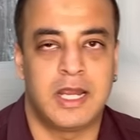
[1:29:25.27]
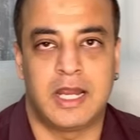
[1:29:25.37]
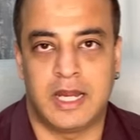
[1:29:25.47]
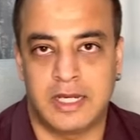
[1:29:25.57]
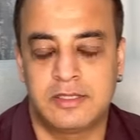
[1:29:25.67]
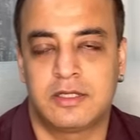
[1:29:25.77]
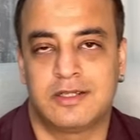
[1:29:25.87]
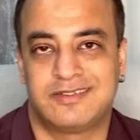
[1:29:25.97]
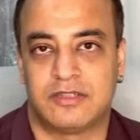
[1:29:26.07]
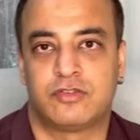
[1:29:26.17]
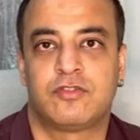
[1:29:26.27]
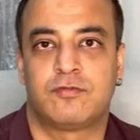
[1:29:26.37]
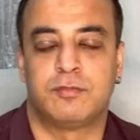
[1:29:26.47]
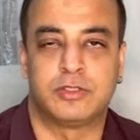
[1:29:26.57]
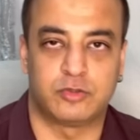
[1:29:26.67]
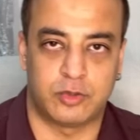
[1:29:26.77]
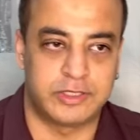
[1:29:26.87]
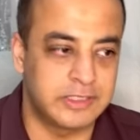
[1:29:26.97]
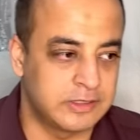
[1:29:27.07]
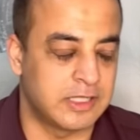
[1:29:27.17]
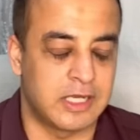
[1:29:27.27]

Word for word: and a sense of maturity.